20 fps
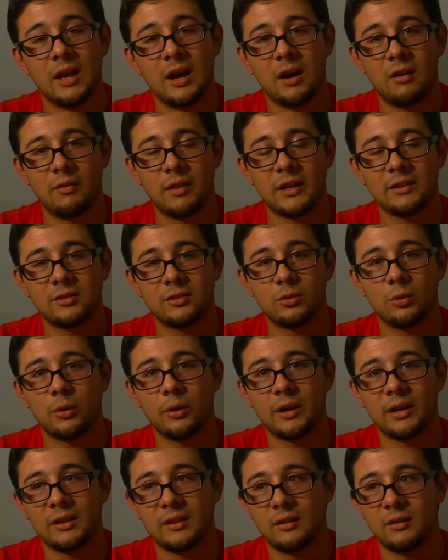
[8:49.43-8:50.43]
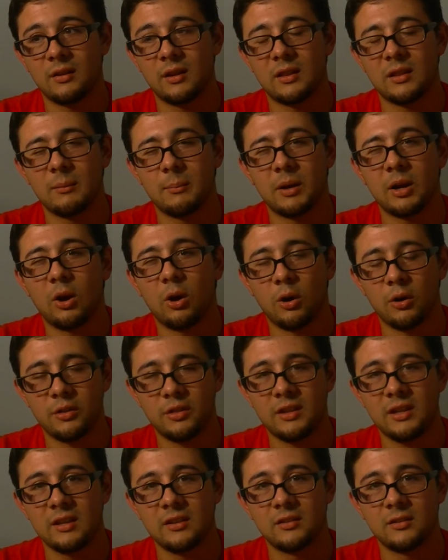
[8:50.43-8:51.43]
of that story, and the
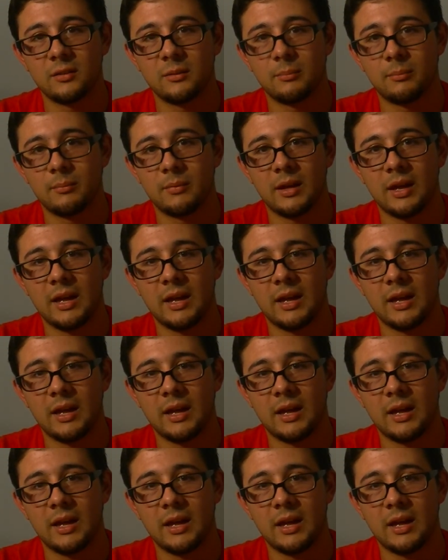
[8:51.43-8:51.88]
McCarthyism.